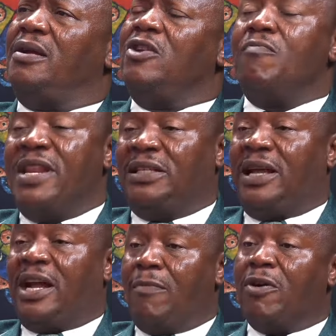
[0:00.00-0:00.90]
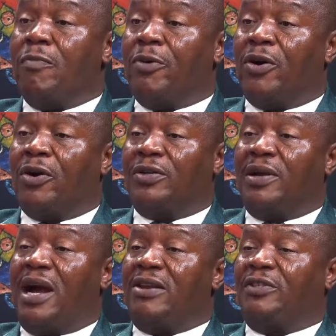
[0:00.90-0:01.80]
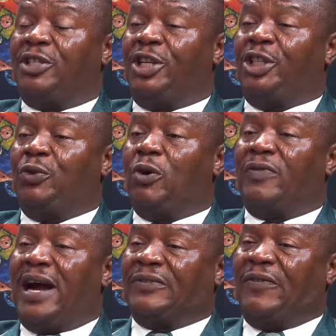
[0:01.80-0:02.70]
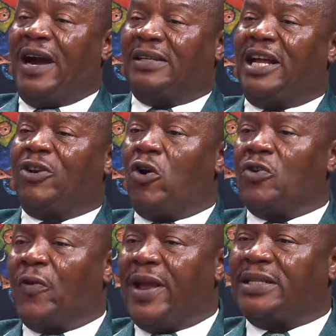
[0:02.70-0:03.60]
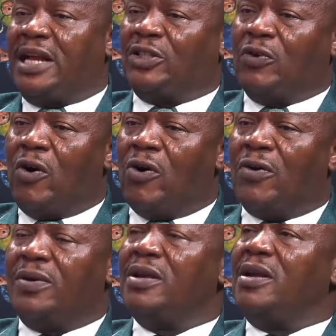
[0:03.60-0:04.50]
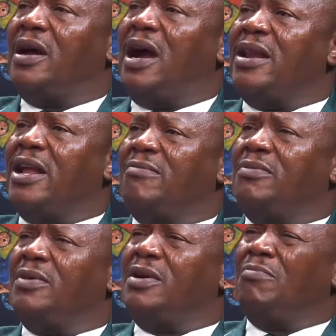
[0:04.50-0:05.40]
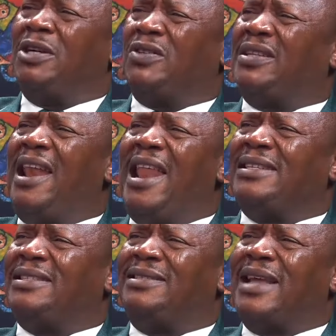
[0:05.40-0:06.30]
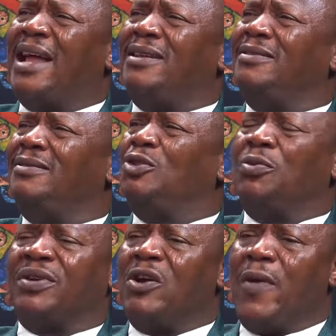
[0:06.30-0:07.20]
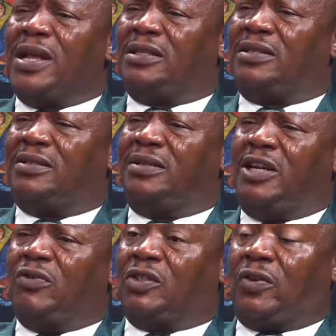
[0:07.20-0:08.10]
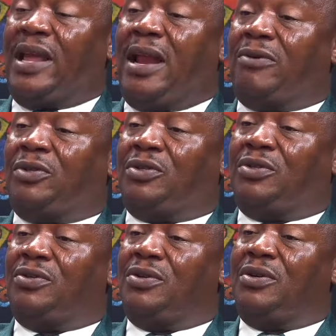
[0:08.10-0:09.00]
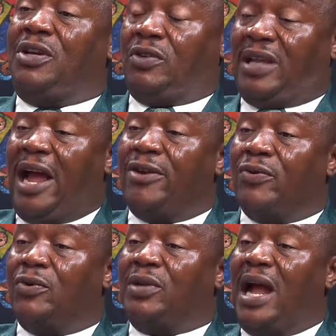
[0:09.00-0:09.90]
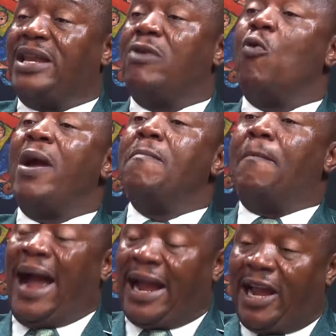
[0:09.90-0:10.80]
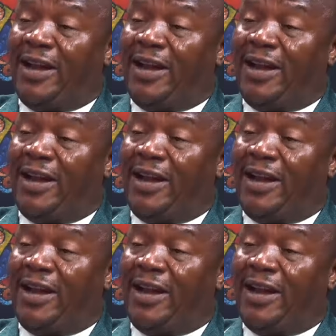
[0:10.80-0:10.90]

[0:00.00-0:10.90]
new minister came on board, and there was this issue of asphalt and concrete and so on. And then, but it was less than 2-3 weeks. It was sorted out, it was handled, and then we went back